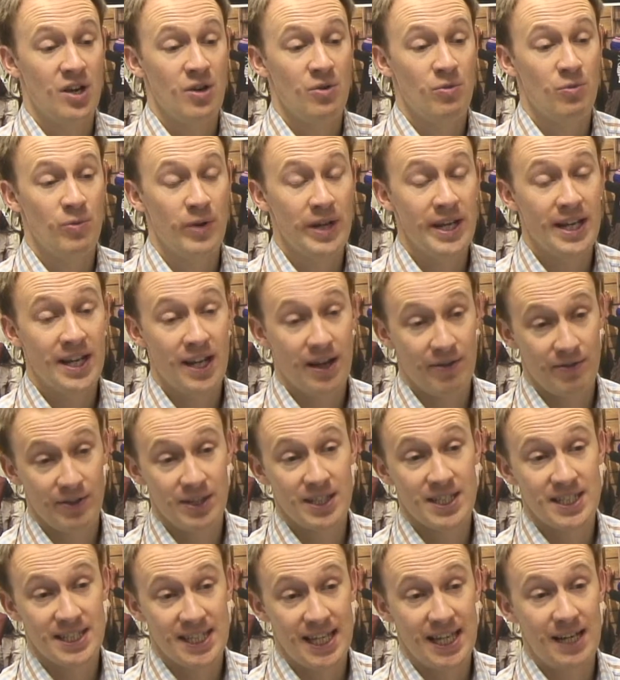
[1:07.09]
we cover
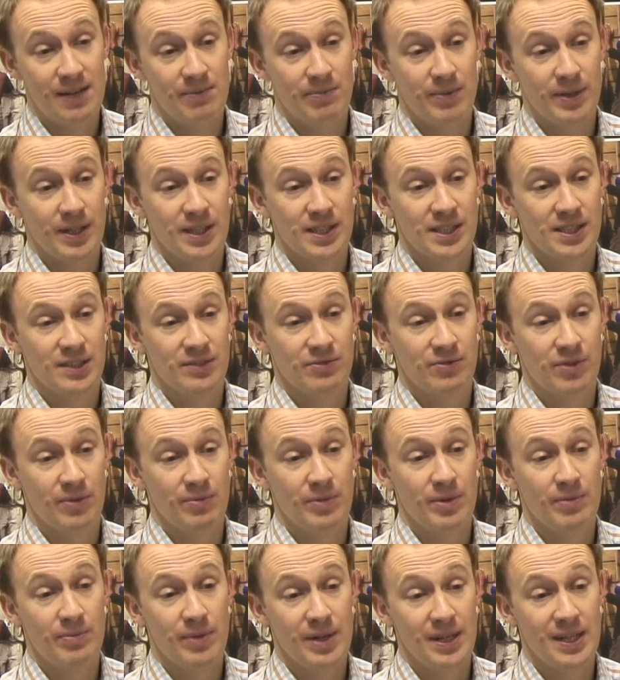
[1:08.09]
the syllabus from
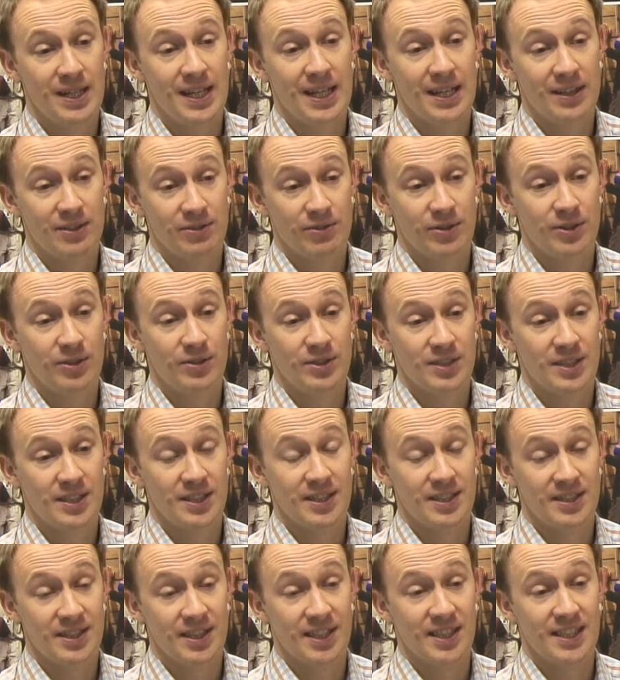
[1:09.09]
the Monday through to the
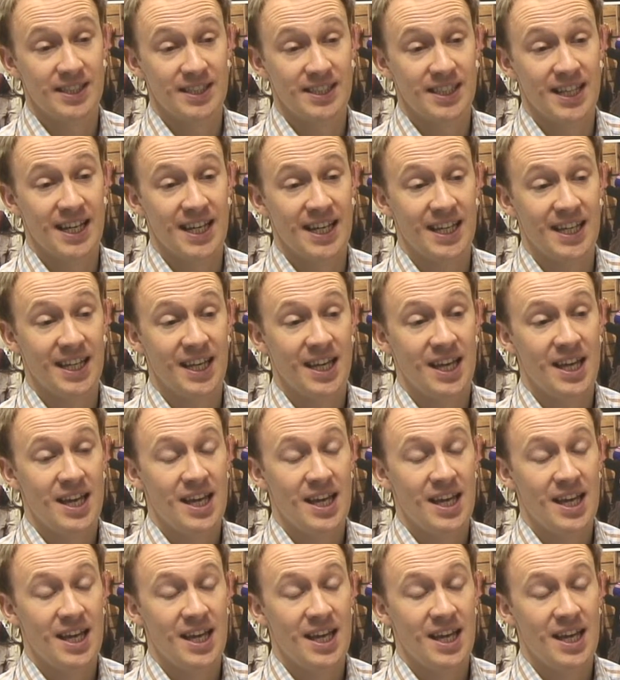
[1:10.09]
Thursday.